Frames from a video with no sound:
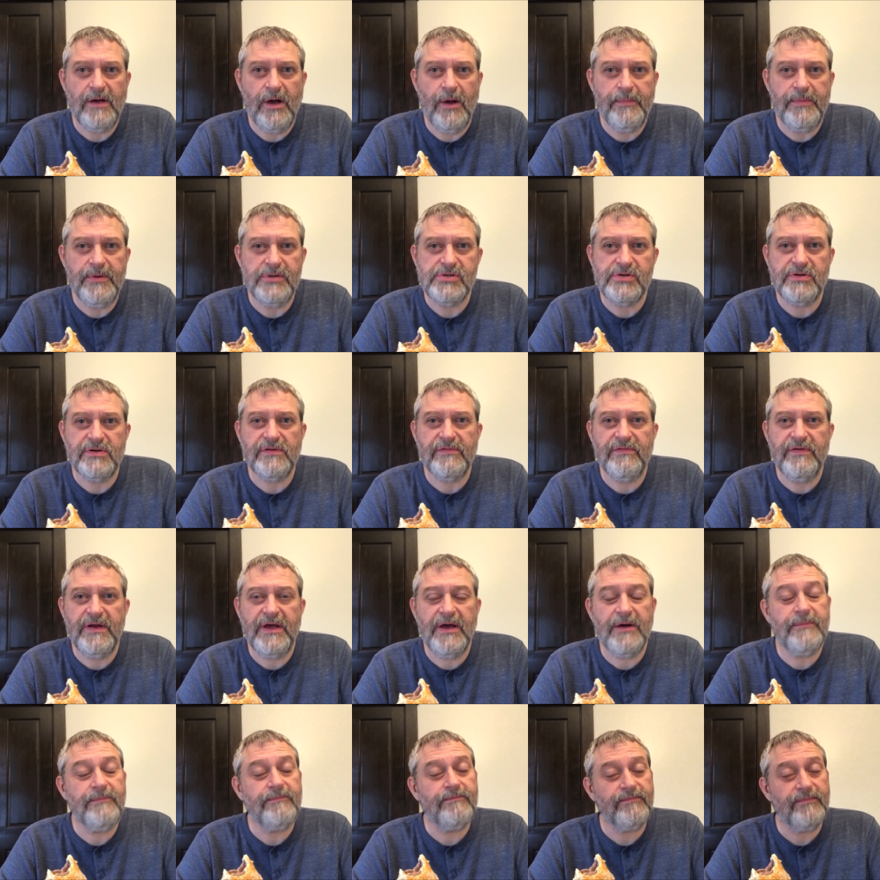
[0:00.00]
I hope you enjoy this
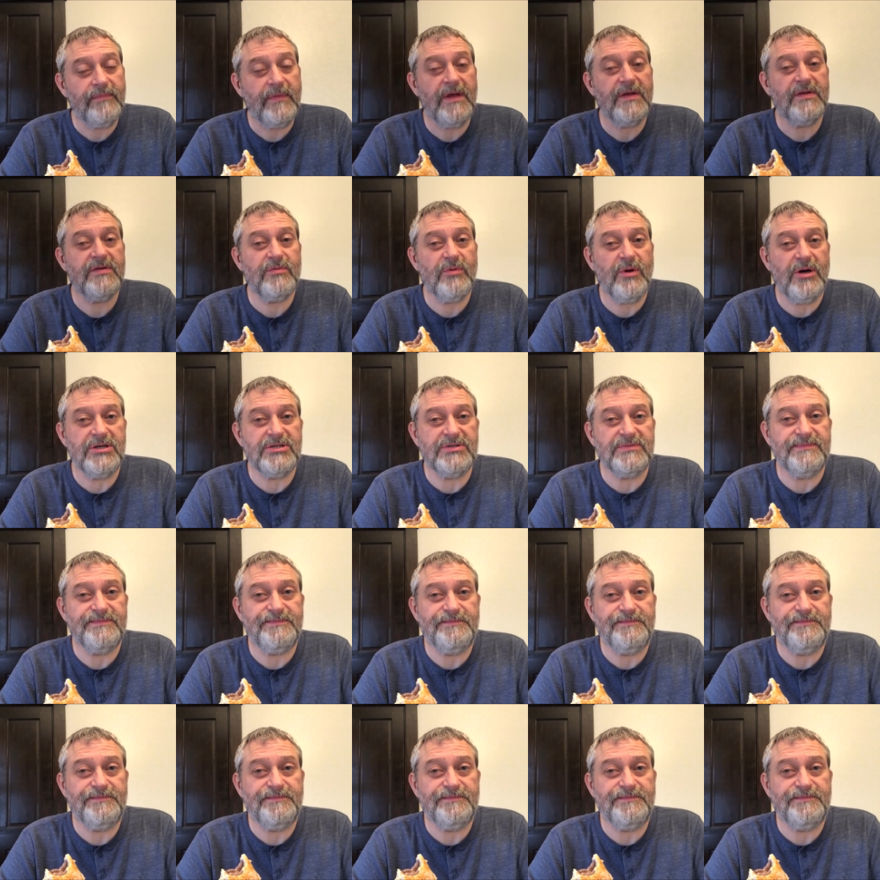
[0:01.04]
video. Thanks for watching.